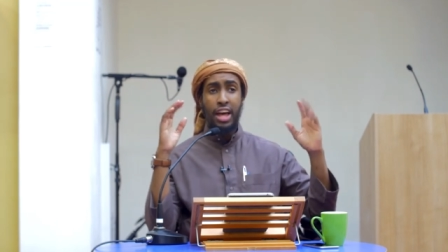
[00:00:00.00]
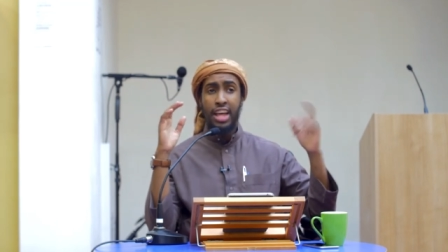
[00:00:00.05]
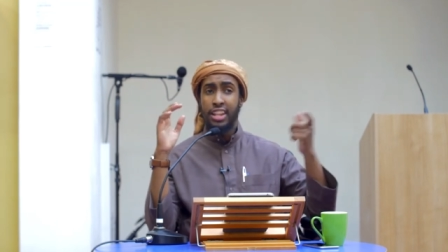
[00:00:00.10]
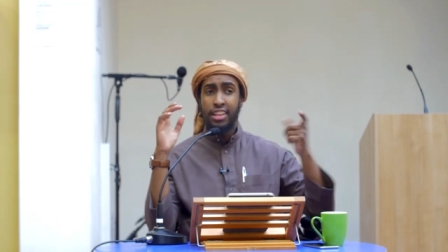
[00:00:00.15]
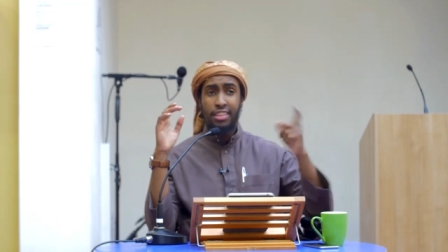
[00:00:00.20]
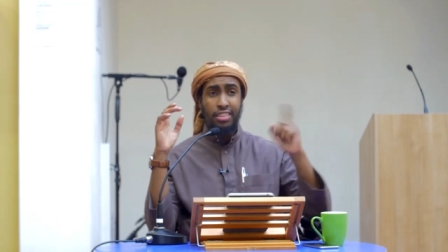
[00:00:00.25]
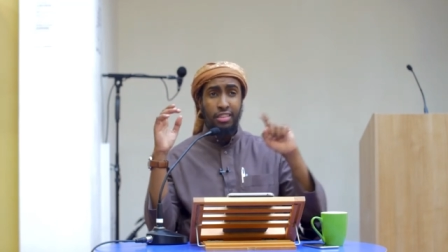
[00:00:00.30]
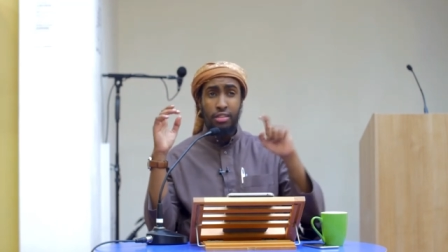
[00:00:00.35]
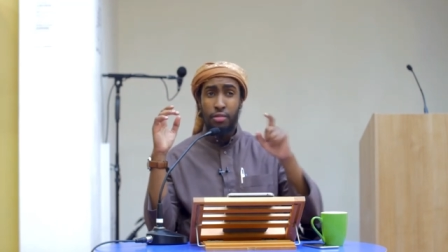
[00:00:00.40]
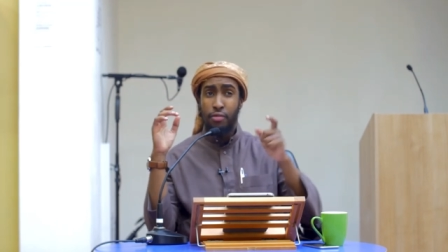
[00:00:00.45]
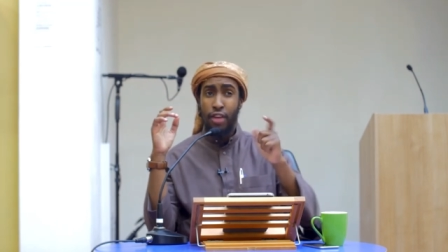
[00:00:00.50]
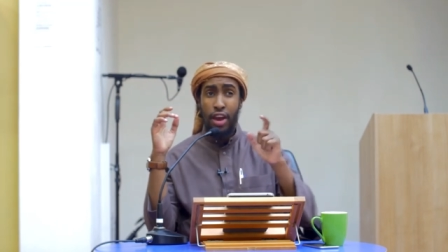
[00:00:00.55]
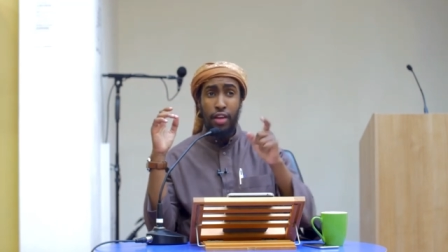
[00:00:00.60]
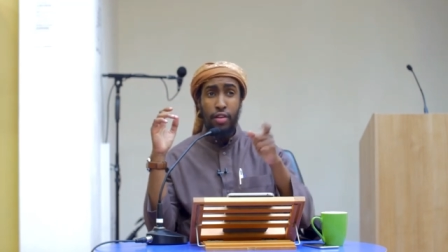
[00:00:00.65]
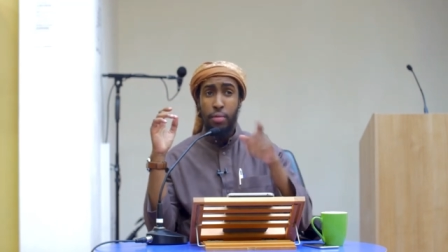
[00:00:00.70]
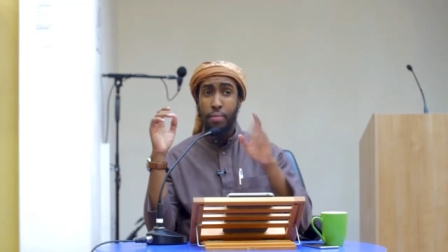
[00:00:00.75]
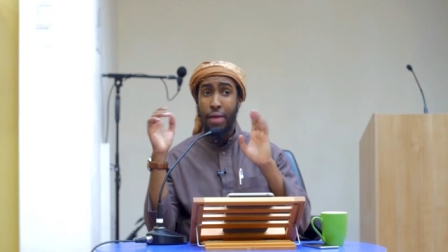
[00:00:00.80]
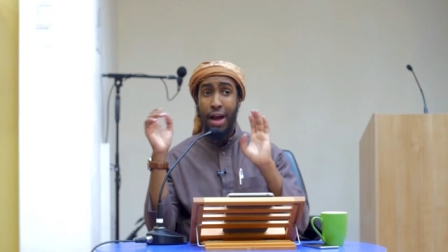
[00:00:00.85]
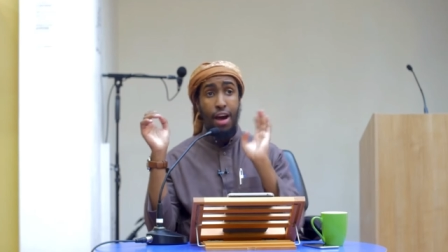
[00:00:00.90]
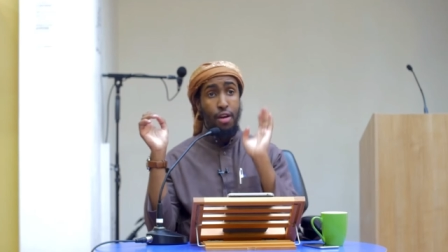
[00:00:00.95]
And this is
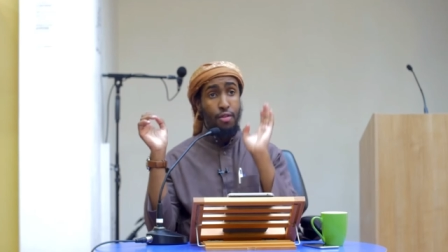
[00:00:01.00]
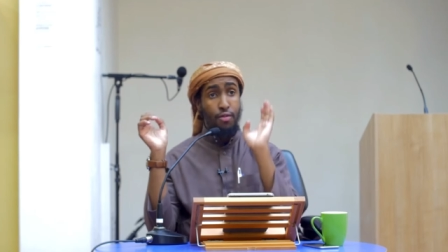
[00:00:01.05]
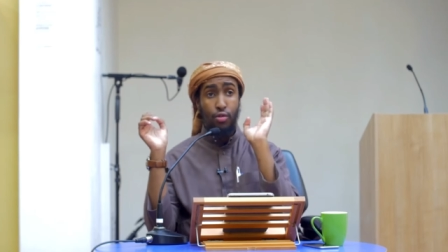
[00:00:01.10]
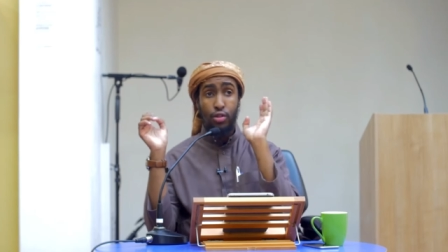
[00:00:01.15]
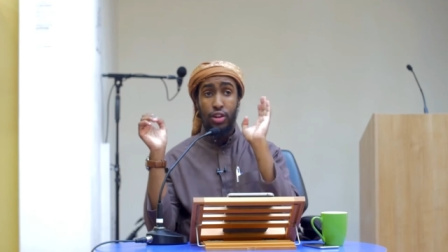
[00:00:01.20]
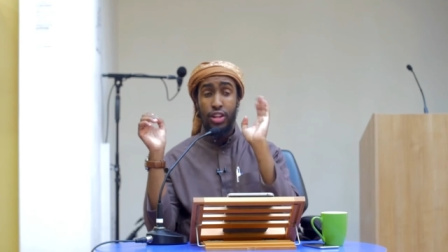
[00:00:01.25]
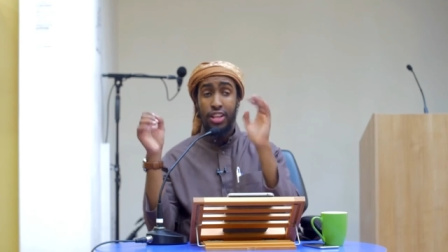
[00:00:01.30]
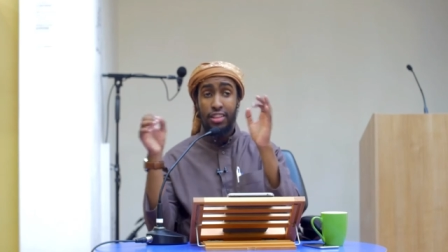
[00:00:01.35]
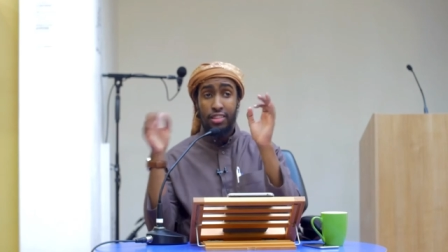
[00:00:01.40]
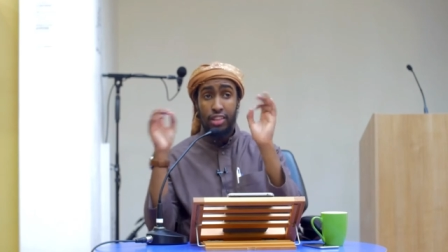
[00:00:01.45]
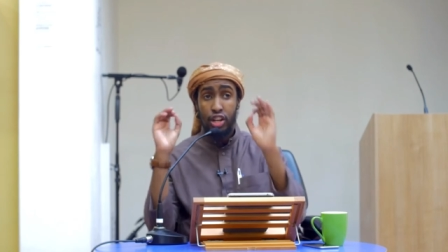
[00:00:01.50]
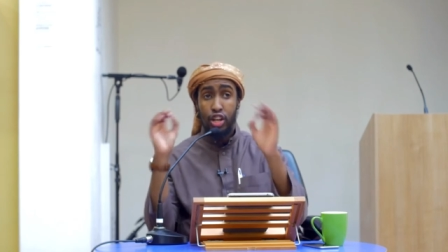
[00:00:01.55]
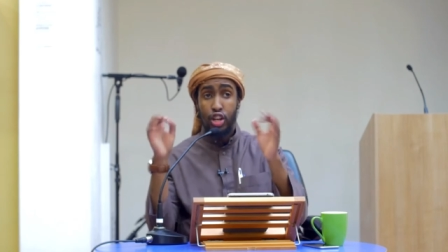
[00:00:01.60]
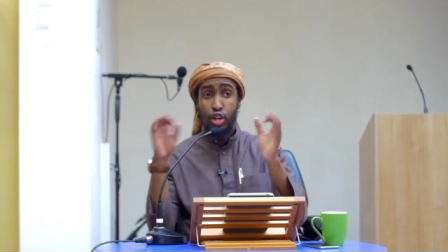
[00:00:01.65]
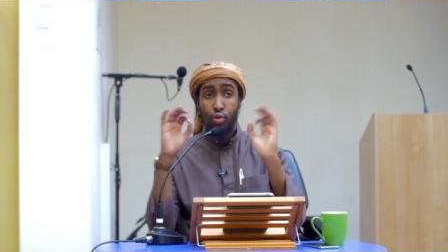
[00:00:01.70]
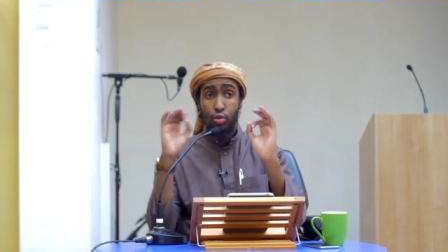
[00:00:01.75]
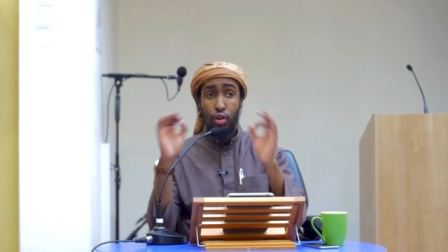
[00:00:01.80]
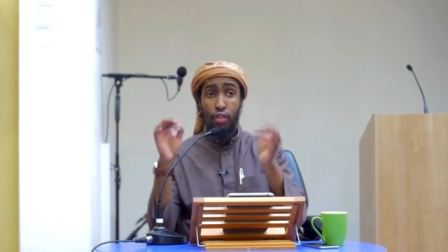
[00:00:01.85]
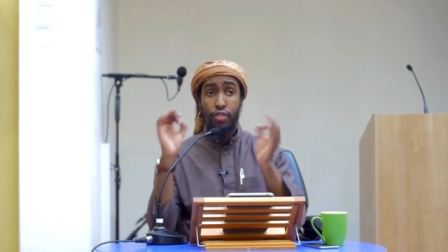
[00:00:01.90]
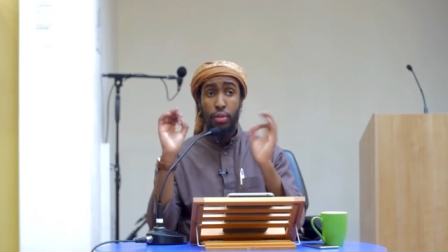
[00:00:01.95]
very powerful. This
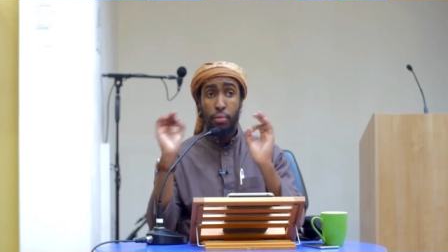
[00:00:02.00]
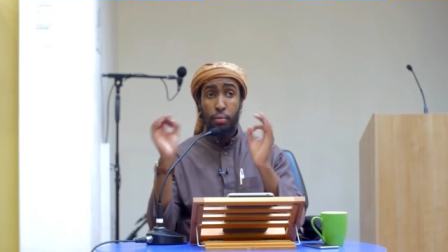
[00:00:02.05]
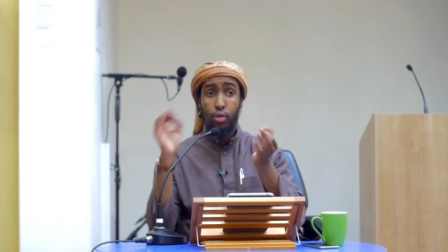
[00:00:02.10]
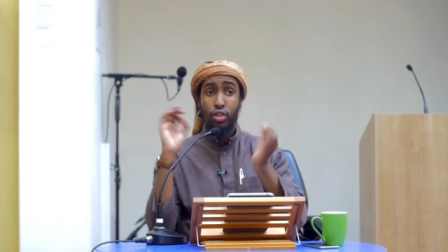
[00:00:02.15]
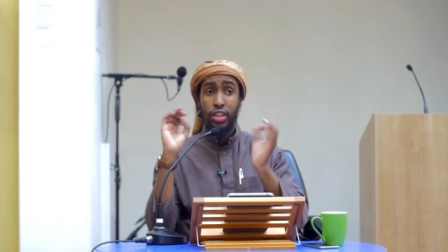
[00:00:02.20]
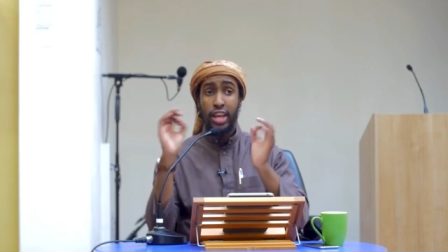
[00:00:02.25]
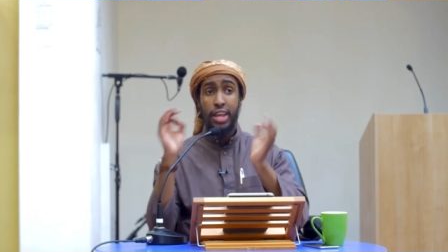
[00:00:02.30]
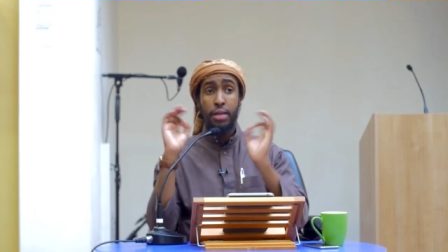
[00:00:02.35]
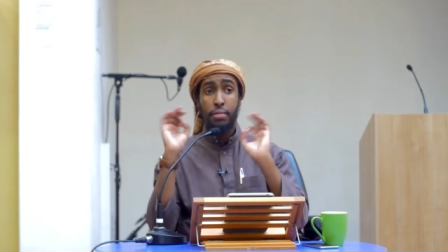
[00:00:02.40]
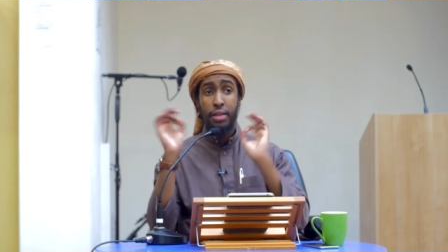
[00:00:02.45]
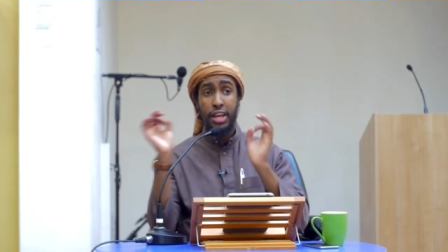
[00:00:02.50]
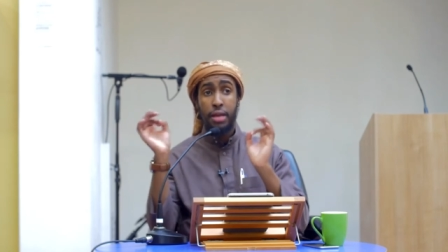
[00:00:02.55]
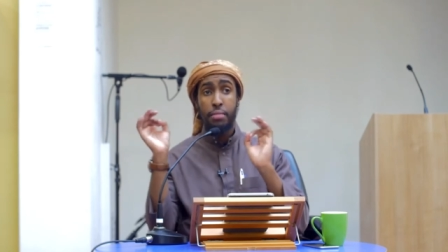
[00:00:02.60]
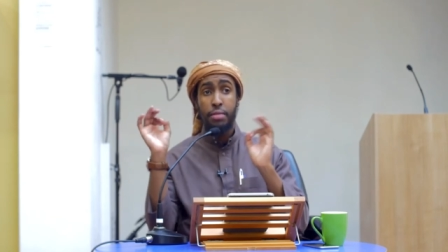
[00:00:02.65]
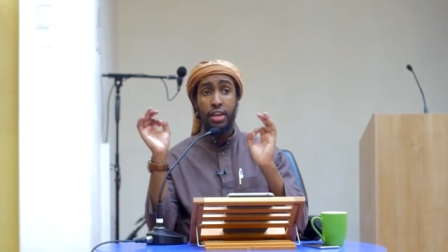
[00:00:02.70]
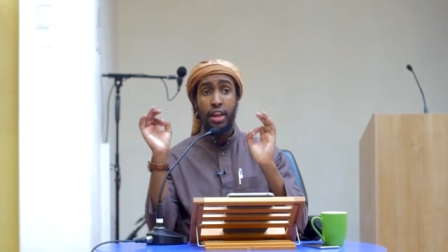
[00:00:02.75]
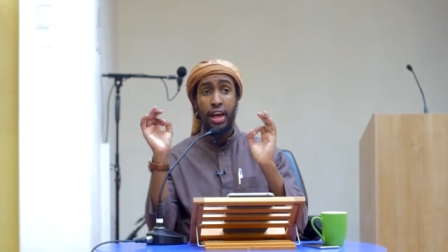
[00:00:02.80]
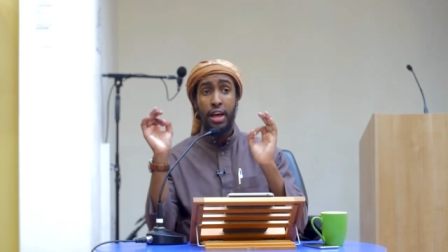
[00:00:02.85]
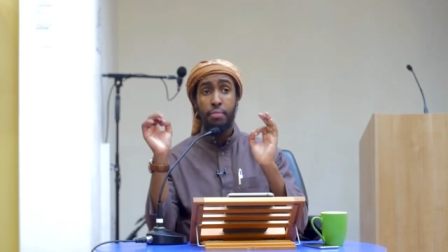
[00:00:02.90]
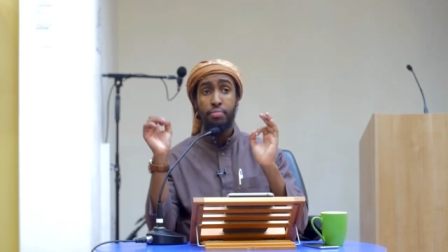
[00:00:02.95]
issue of the Murtakib
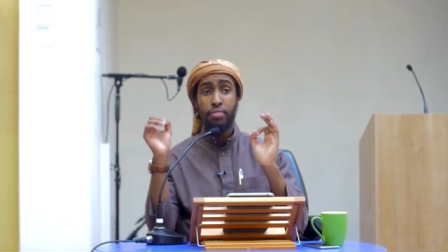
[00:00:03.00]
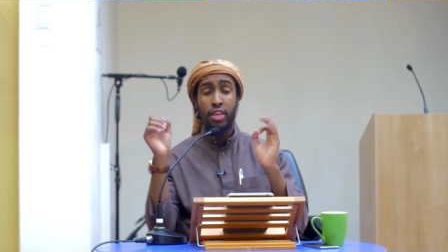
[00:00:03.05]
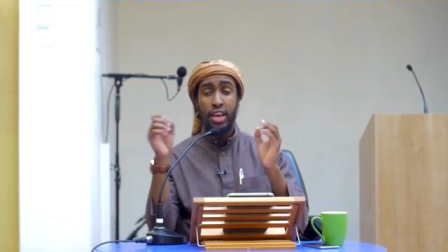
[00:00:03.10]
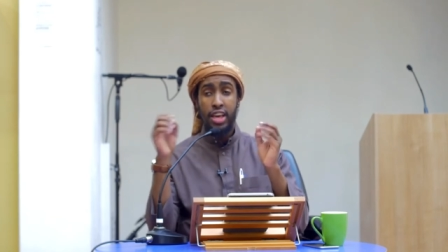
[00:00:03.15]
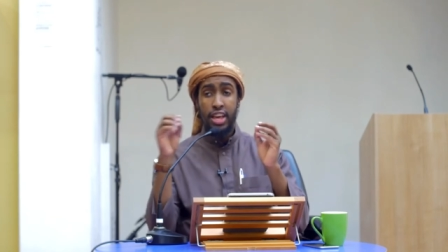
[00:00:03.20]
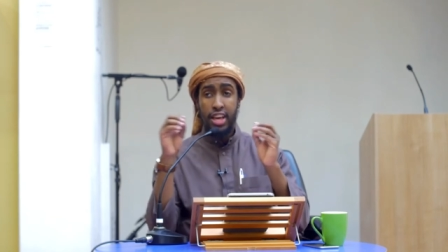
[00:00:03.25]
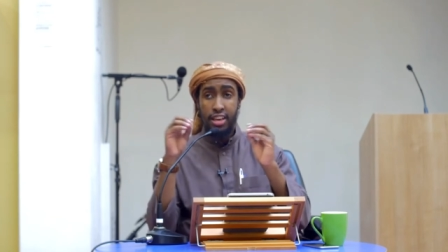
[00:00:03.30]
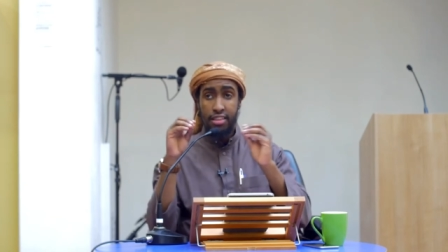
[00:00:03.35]
al-Kabira